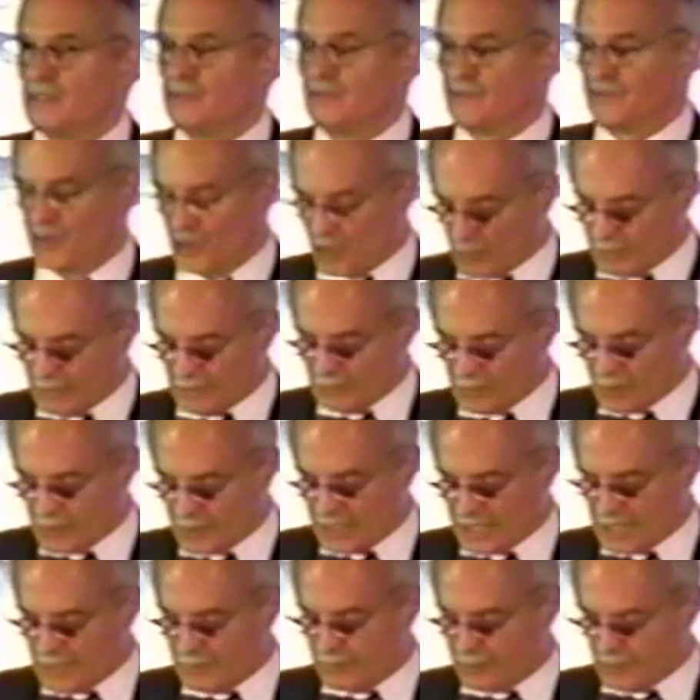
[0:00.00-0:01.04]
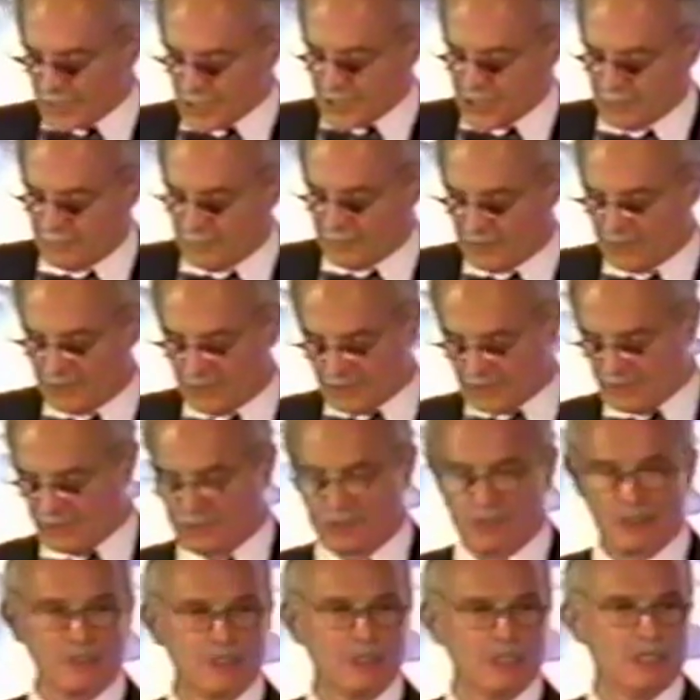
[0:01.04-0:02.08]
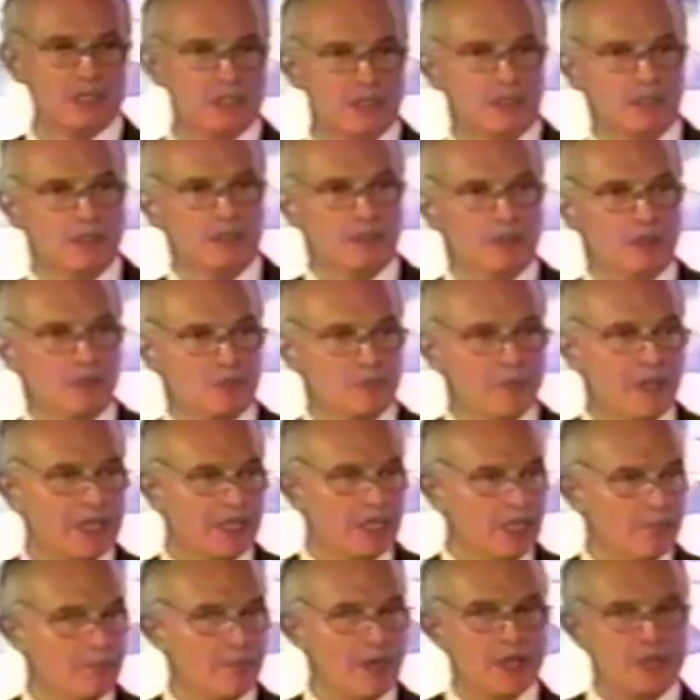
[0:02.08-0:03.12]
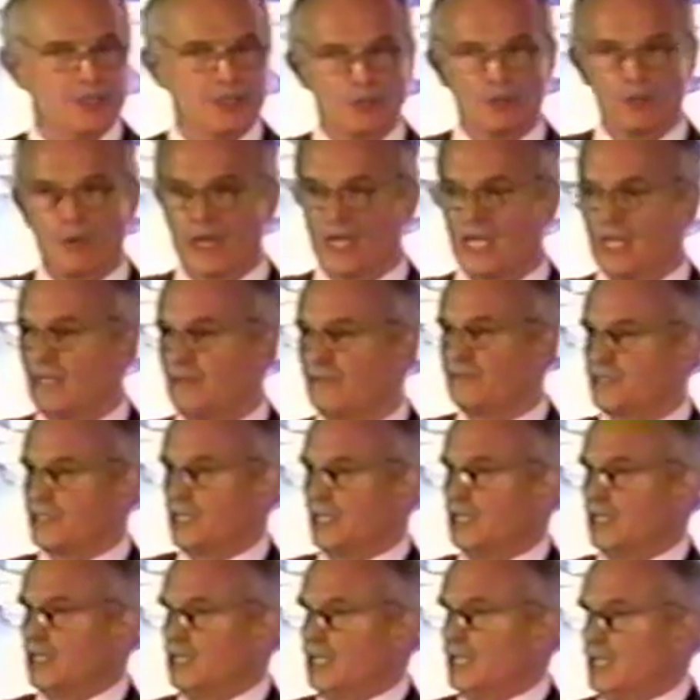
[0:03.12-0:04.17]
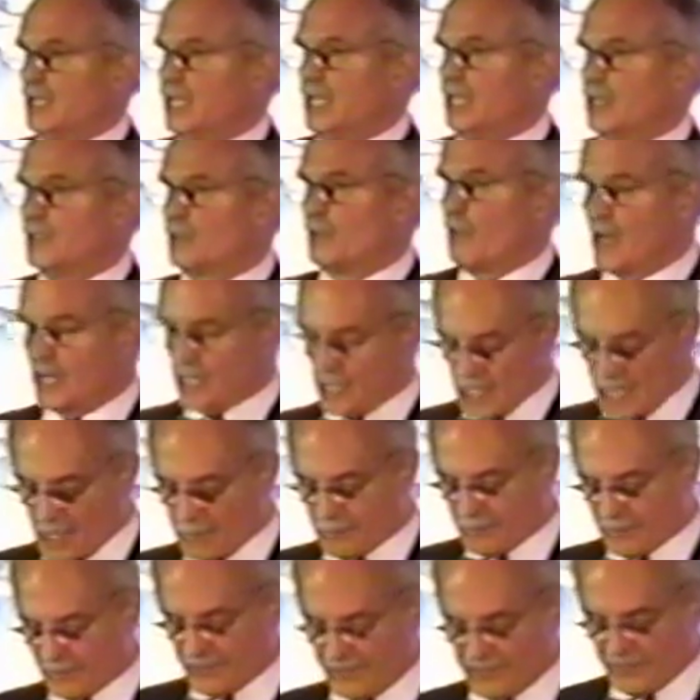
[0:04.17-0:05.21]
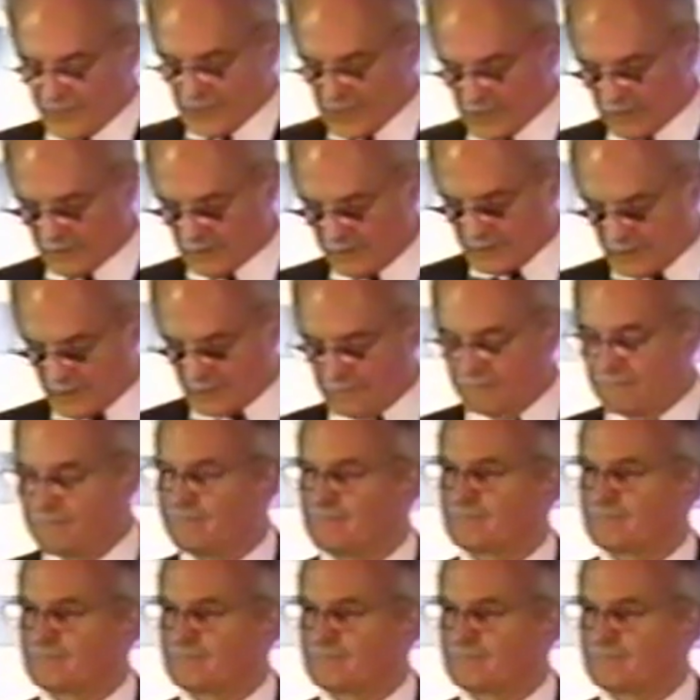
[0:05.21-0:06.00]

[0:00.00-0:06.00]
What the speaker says: firmly rooted in principles, who's making major waves in quite a number of fields.